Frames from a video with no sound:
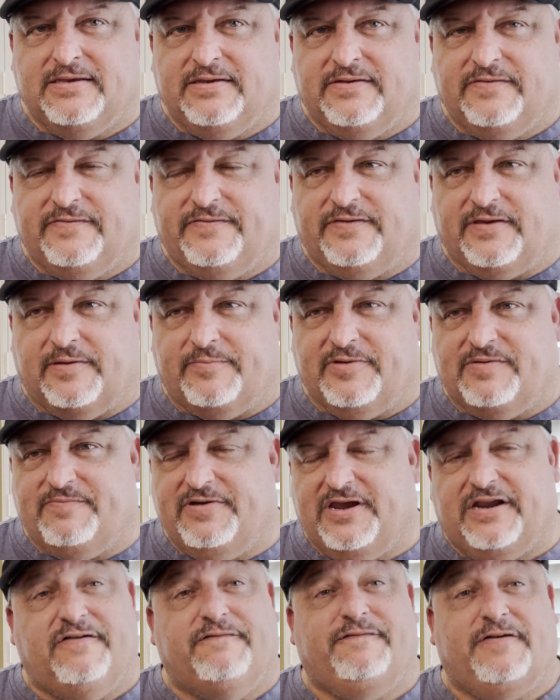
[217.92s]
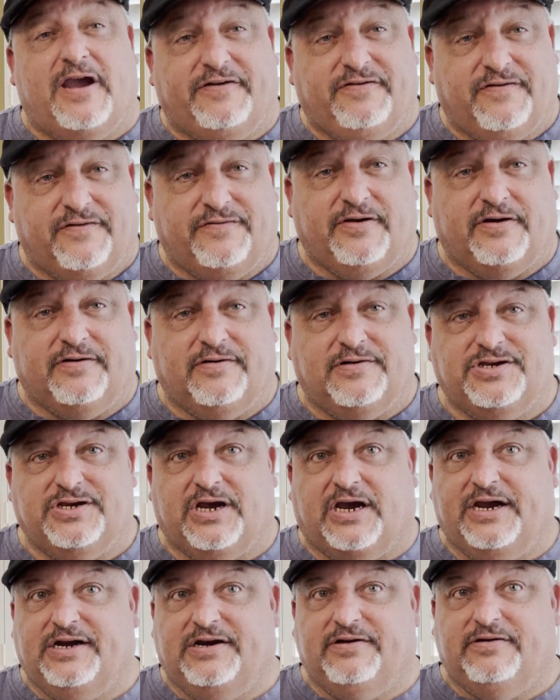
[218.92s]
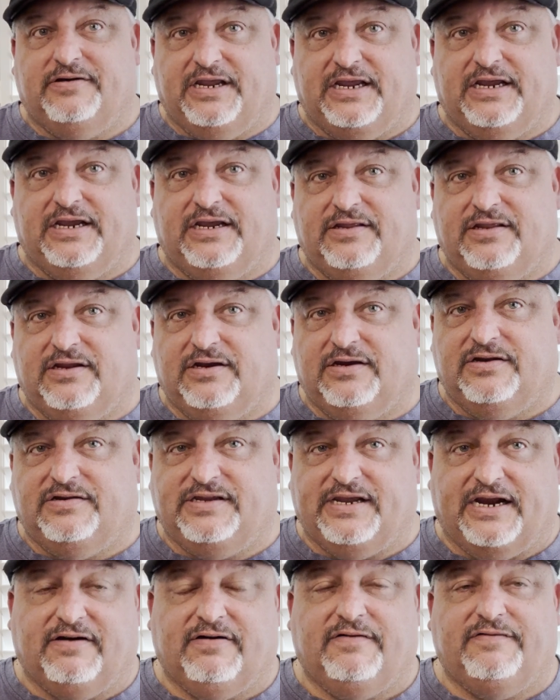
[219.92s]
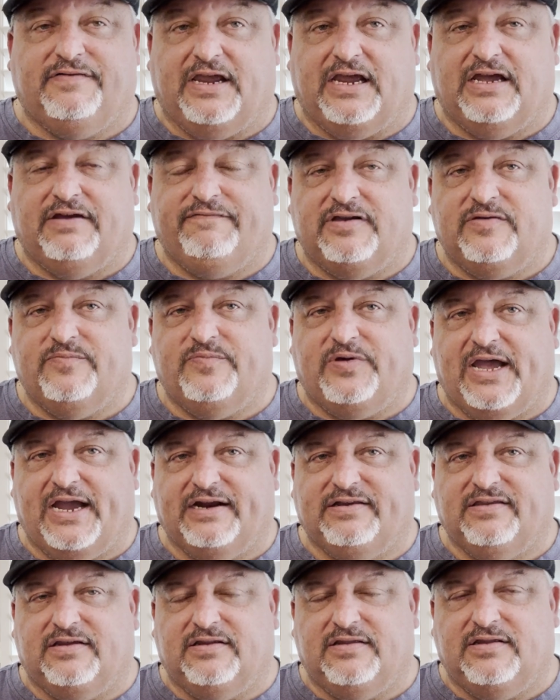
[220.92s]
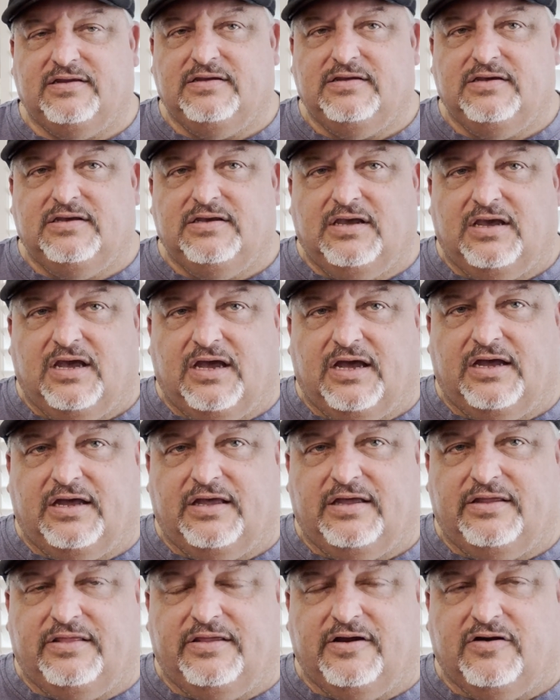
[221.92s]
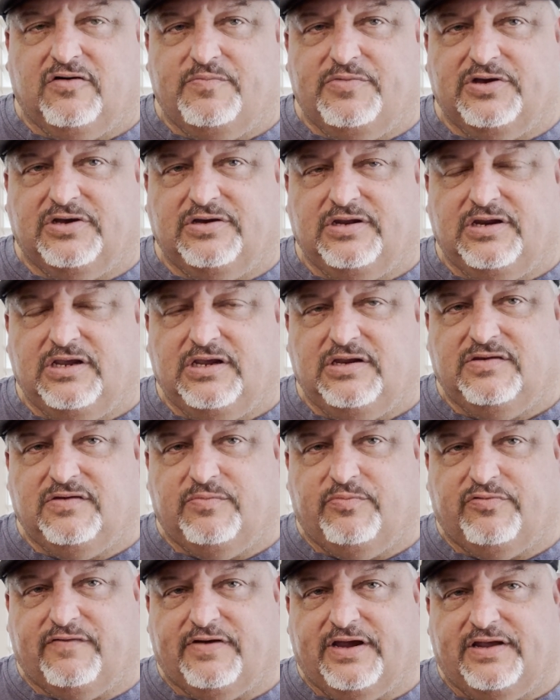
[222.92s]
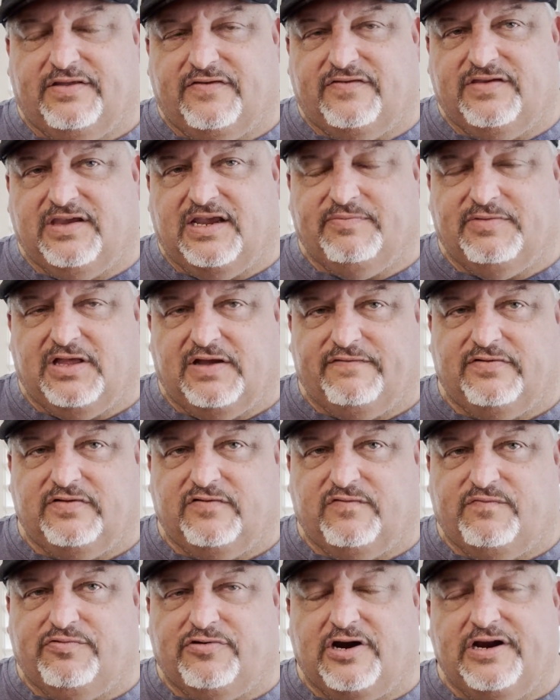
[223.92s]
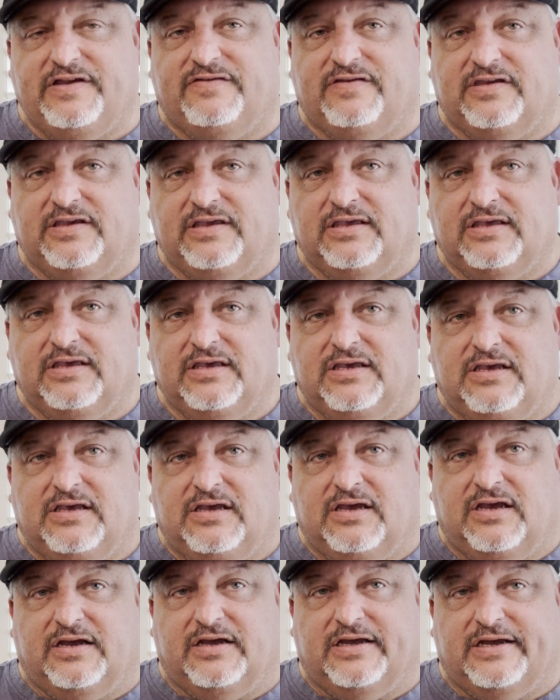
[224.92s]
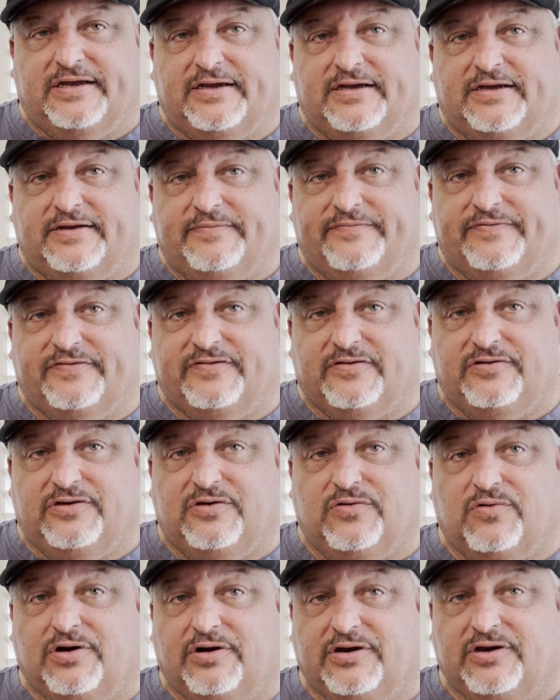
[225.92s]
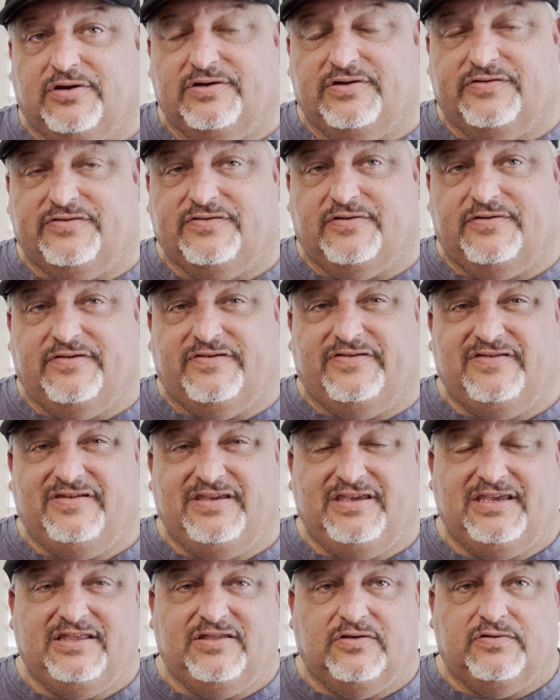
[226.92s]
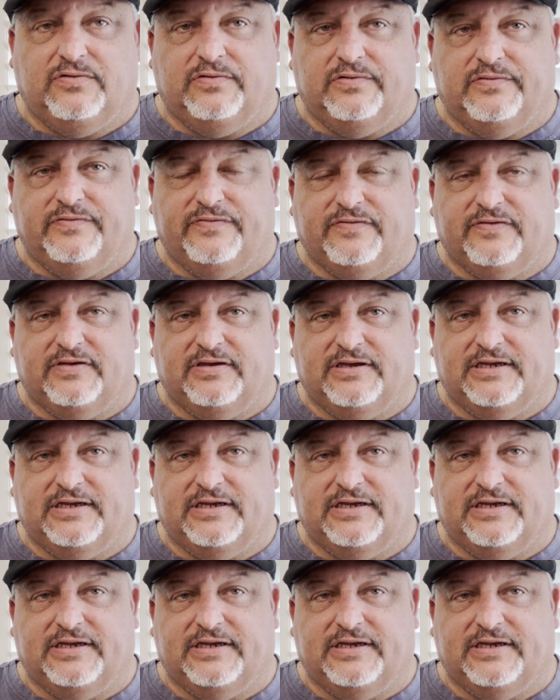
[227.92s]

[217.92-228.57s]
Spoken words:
some of the manufacturers are in China, and the tariffs have impacted their ability to provide the same level of pricing. So you are going to start seeing those,